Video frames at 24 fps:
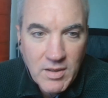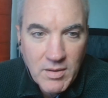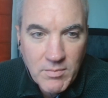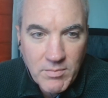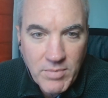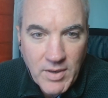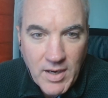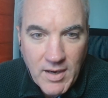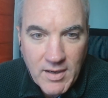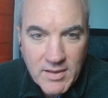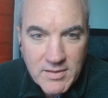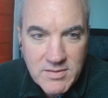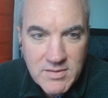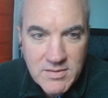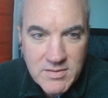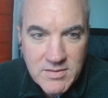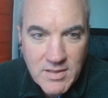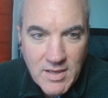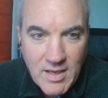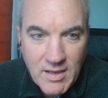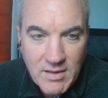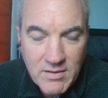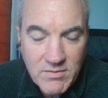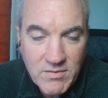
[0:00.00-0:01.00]
bonds
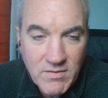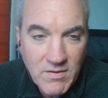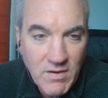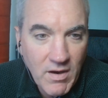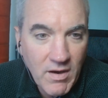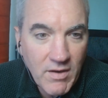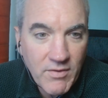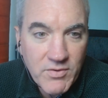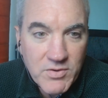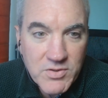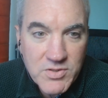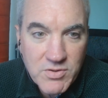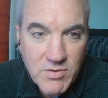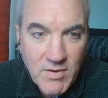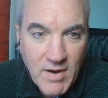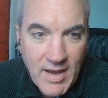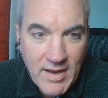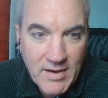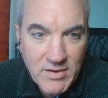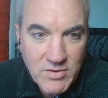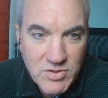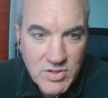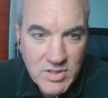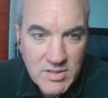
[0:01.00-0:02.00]
and to other
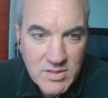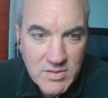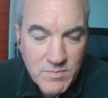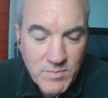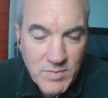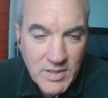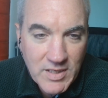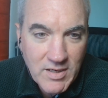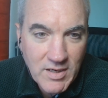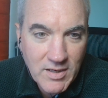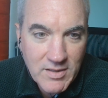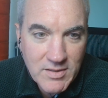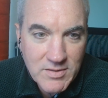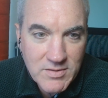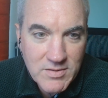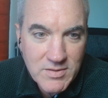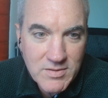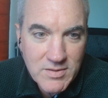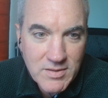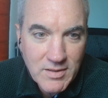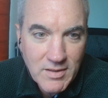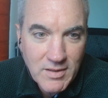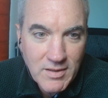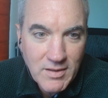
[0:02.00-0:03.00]
strategies because